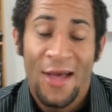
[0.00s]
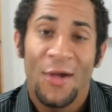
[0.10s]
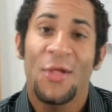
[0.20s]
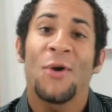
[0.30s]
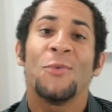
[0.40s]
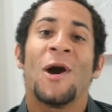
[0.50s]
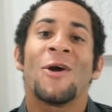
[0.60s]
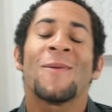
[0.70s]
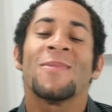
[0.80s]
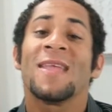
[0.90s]
Hello and
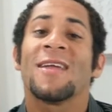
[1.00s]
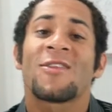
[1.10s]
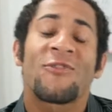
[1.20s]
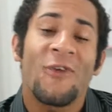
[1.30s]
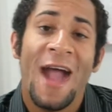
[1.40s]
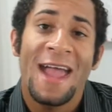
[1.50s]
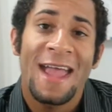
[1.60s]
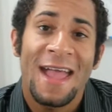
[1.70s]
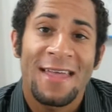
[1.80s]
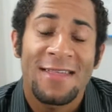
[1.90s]
welcome to today's
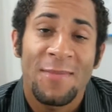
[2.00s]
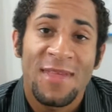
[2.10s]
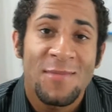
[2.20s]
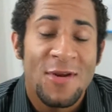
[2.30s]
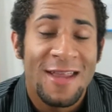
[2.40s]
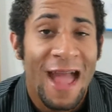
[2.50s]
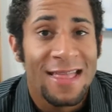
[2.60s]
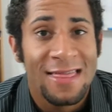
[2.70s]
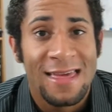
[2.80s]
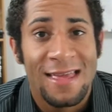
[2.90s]
Friday, September
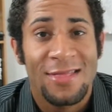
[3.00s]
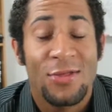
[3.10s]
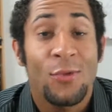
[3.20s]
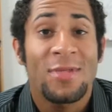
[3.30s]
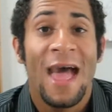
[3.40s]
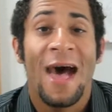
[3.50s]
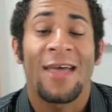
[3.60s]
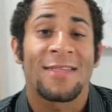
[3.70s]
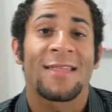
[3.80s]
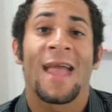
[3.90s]
19th,
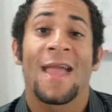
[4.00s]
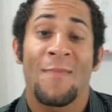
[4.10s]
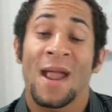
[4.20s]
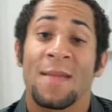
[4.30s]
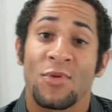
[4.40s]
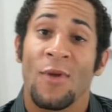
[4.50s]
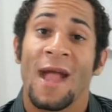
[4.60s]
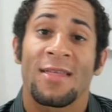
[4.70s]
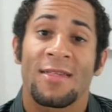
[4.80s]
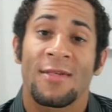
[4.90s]
2008. My name is
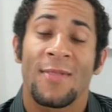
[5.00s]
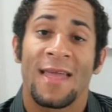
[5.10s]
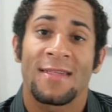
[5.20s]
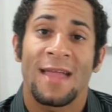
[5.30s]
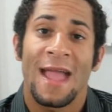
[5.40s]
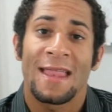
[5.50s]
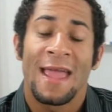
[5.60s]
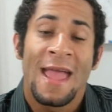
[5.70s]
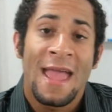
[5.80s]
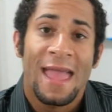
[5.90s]
Ryan Celestain,
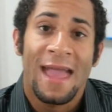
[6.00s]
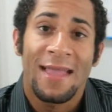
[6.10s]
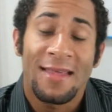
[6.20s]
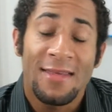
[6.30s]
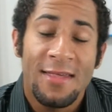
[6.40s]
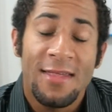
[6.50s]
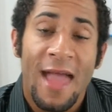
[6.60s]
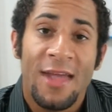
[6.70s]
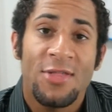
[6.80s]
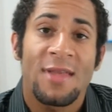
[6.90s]
and this is
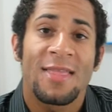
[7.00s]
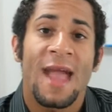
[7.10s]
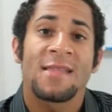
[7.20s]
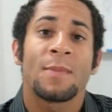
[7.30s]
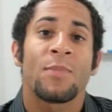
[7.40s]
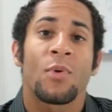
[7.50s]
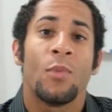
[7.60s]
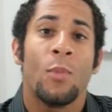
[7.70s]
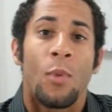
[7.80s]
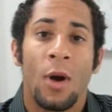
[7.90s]
actually day number
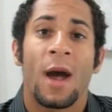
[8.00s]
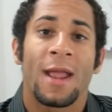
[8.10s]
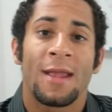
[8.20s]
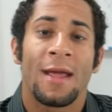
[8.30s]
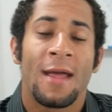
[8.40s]
1